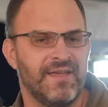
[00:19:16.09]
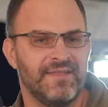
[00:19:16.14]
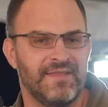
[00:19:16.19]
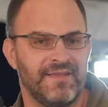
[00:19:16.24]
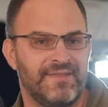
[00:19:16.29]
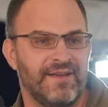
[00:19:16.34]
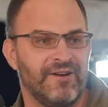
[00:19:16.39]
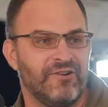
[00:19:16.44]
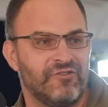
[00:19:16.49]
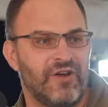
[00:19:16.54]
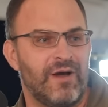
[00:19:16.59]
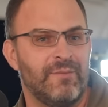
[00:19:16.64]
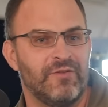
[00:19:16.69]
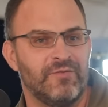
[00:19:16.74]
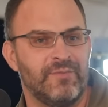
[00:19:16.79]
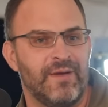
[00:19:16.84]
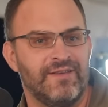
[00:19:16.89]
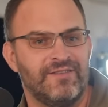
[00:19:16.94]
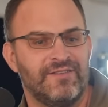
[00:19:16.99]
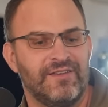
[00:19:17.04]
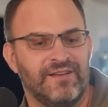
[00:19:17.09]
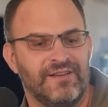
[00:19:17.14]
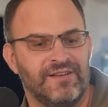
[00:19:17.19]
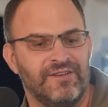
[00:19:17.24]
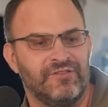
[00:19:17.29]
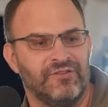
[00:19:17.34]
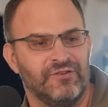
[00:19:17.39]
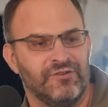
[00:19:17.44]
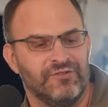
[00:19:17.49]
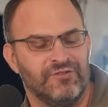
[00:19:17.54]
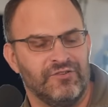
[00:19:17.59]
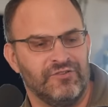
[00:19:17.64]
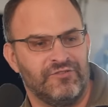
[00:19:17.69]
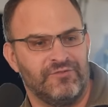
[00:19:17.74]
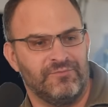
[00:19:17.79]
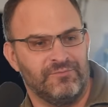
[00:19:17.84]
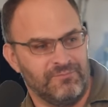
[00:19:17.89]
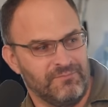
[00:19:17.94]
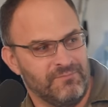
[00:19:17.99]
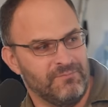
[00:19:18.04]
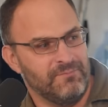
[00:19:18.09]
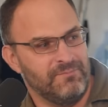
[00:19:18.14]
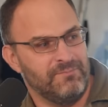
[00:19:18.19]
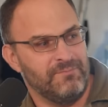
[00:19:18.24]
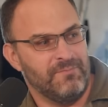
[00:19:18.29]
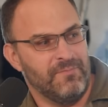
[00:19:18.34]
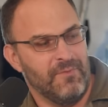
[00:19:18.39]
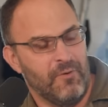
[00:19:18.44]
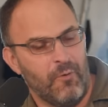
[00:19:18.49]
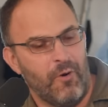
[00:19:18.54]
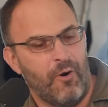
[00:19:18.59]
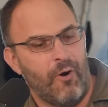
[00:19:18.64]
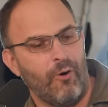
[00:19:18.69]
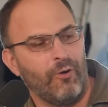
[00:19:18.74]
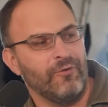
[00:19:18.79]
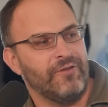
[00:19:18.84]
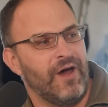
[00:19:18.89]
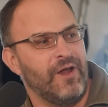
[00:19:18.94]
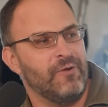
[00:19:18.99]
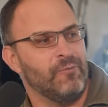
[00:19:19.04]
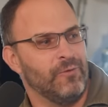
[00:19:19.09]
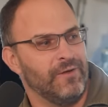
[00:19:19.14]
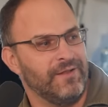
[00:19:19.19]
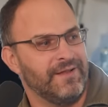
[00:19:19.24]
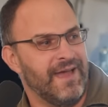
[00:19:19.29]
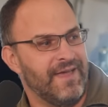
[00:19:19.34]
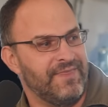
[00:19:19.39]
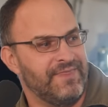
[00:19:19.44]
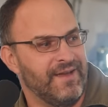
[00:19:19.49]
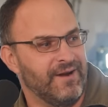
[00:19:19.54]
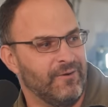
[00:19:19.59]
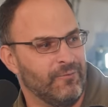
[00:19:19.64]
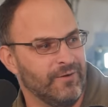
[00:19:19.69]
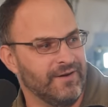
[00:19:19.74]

That their job is basically to just hold on, we'll get there.